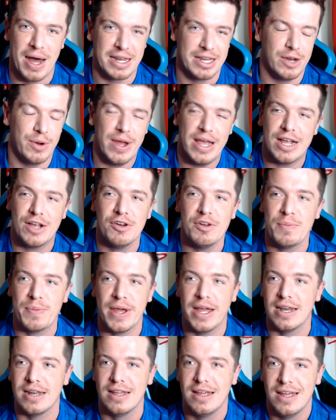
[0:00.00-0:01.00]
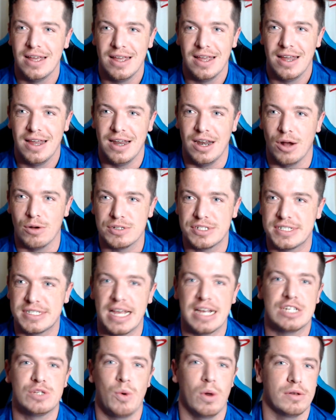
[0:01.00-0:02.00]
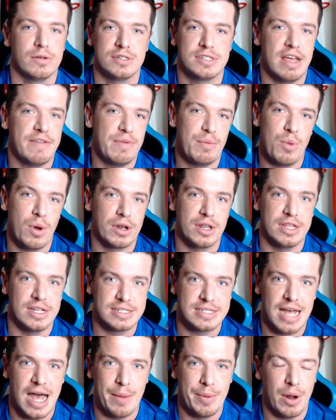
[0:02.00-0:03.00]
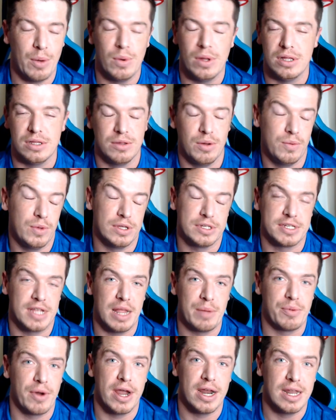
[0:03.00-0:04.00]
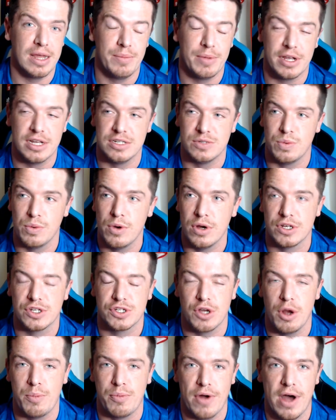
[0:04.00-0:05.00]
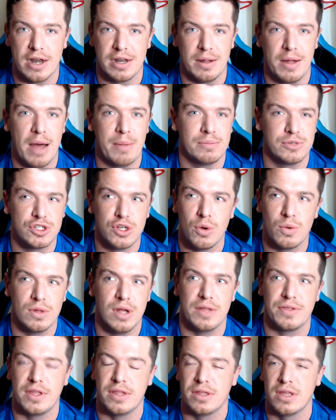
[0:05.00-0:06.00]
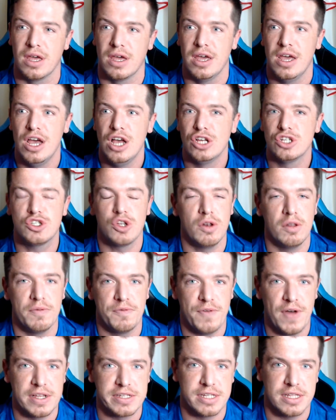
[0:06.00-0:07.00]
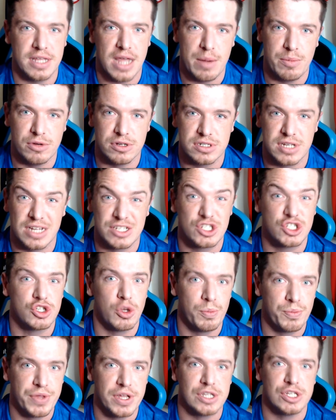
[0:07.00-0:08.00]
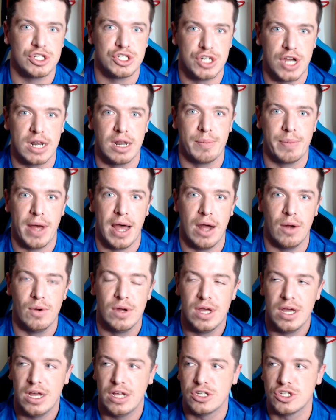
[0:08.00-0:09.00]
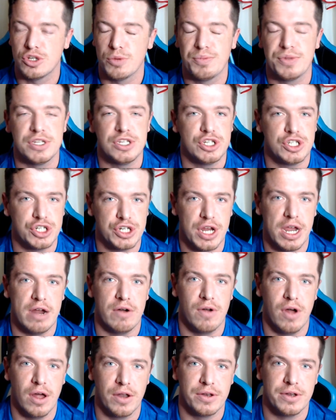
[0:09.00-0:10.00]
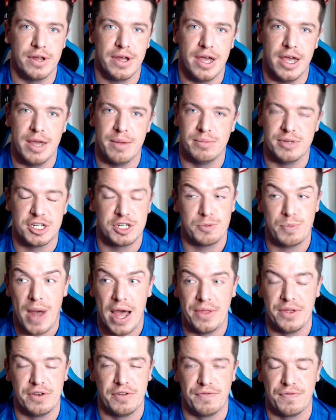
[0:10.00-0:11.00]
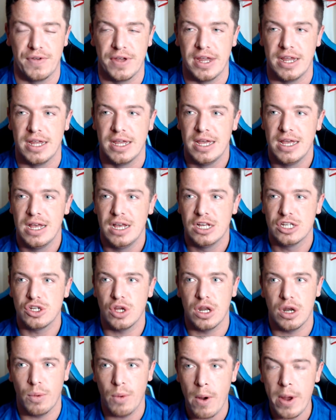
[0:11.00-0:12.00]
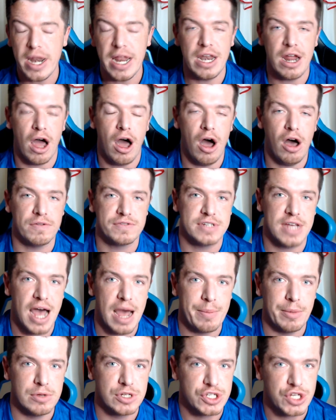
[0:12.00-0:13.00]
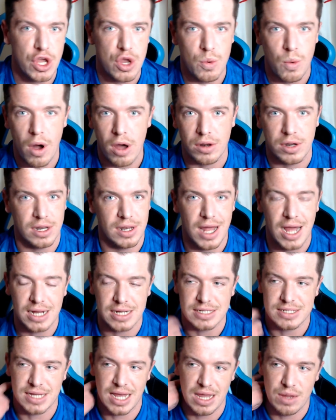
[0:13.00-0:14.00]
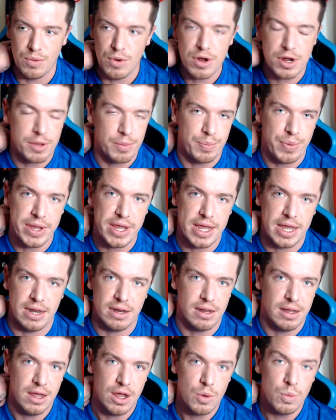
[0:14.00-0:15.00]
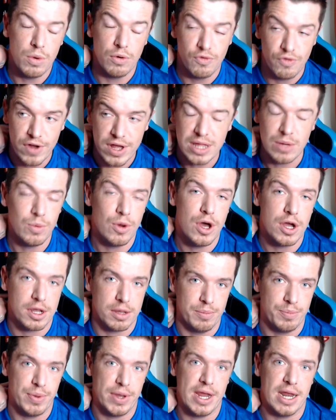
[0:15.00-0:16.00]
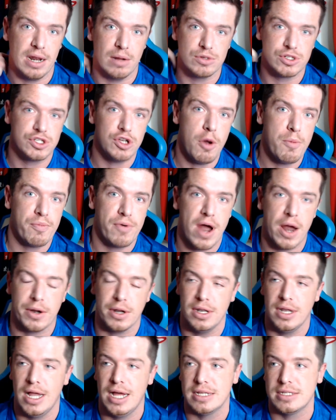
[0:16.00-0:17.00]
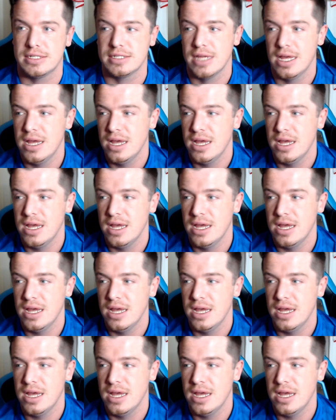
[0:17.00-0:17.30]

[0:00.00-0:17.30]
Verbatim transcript: You know, it could have been, you know, 6-1, 7-1 at the time and I will will celebrate it because we were so proud. And I'm so glad that the Sunderland fans at the Emirates had something to chant about and something to cheer on um, despite the defeat. So, you know, we went in at half-time, it was 2-1 and like I say, we were competing. We really were competing. I was so proud of the lads.